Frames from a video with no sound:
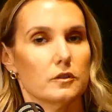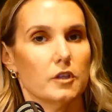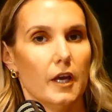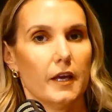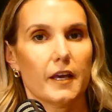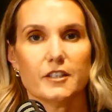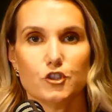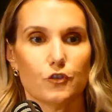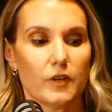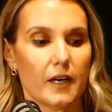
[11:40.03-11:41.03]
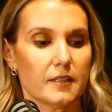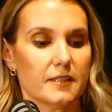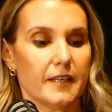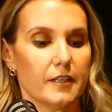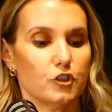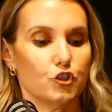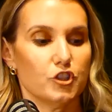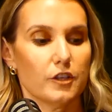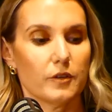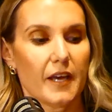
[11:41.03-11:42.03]
In case you don't really understand, is you
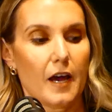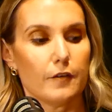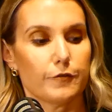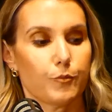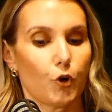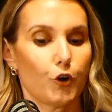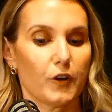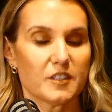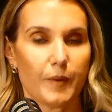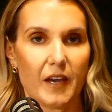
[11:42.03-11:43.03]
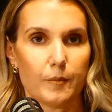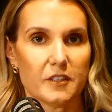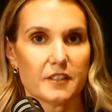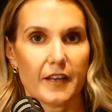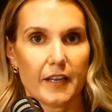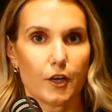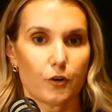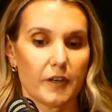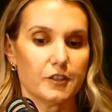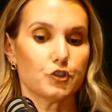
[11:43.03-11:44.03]
generally have progress payments that
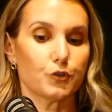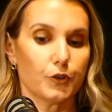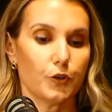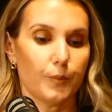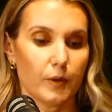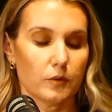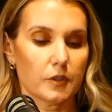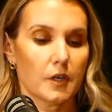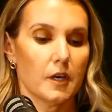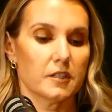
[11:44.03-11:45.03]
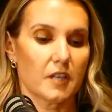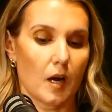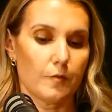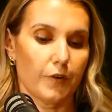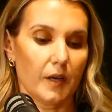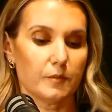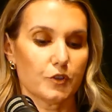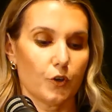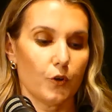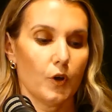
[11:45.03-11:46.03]
increase during your build timeframe.
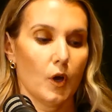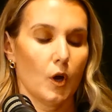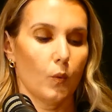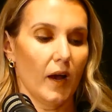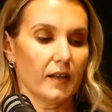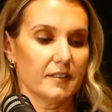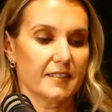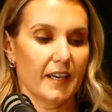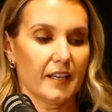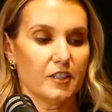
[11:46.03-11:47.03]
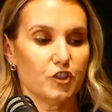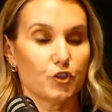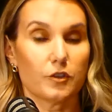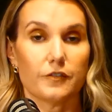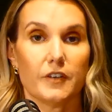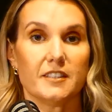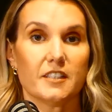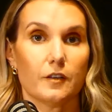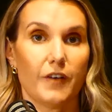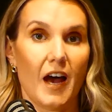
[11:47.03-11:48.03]
So what Alan's saying is, you sort of,
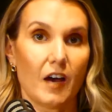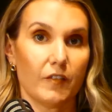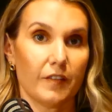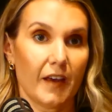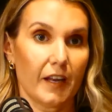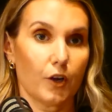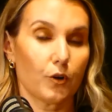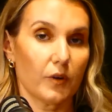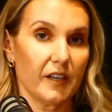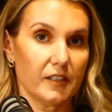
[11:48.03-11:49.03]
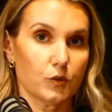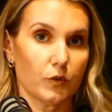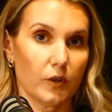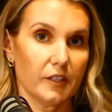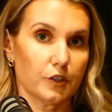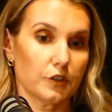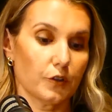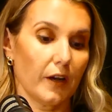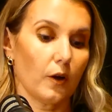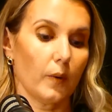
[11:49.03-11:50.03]
instead of having that increase with your interest
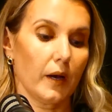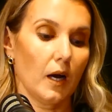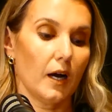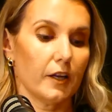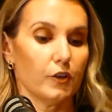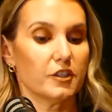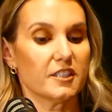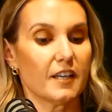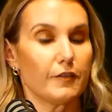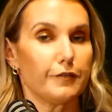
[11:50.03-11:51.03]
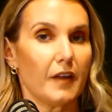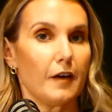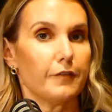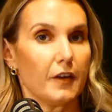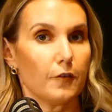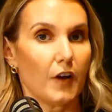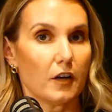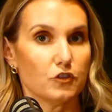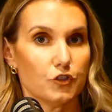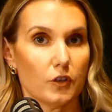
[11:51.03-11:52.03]
rate going high, you just have a flat fee of
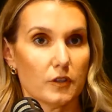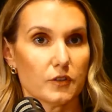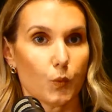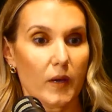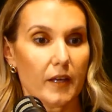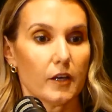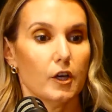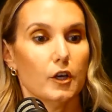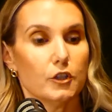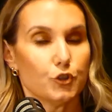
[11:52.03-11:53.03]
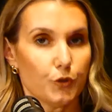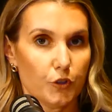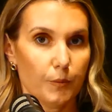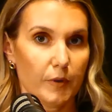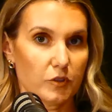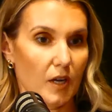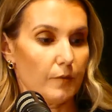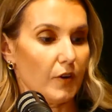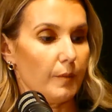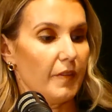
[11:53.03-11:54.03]
$100 a week during your build
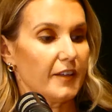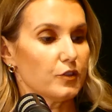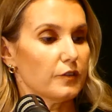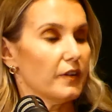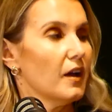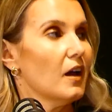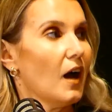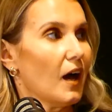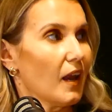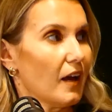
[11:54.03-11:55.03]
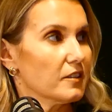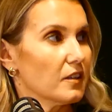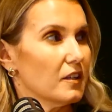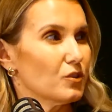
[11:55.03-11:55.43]
timeframe, and that sort of allows clients